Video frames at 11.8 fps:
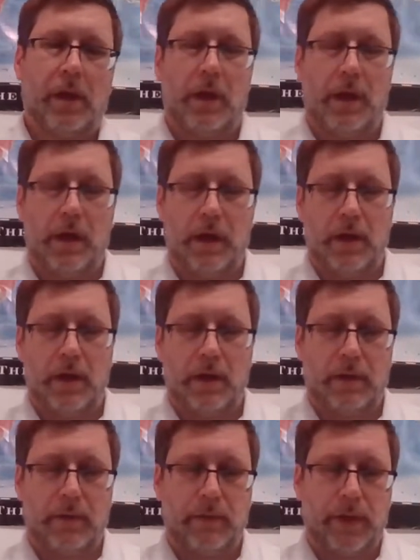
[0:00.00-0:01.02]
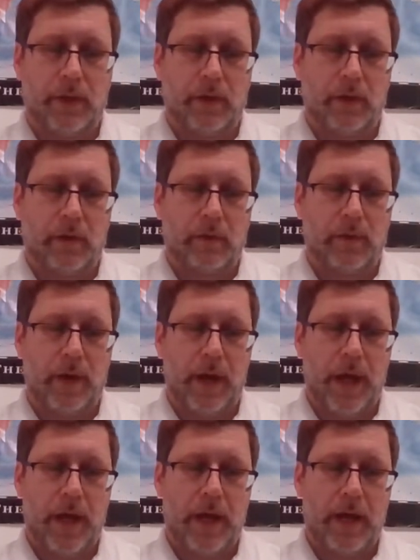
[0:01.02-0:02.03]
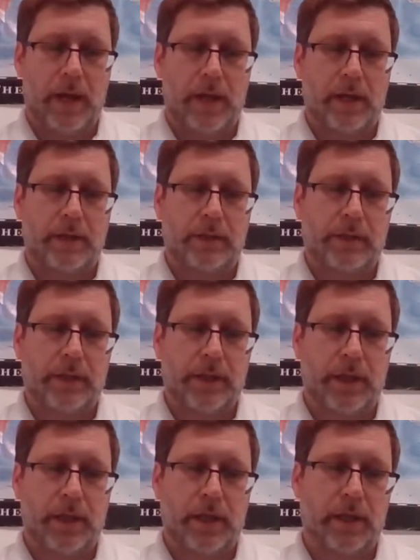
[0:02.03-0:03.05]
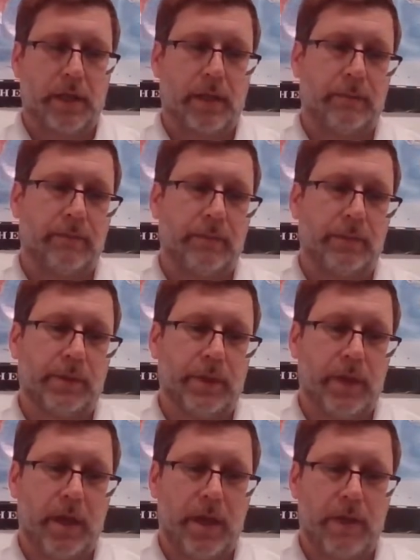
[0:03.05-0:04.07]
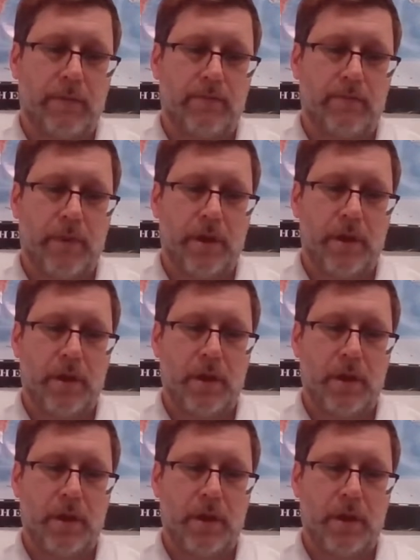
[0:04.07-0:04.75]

Here we go. 9 times M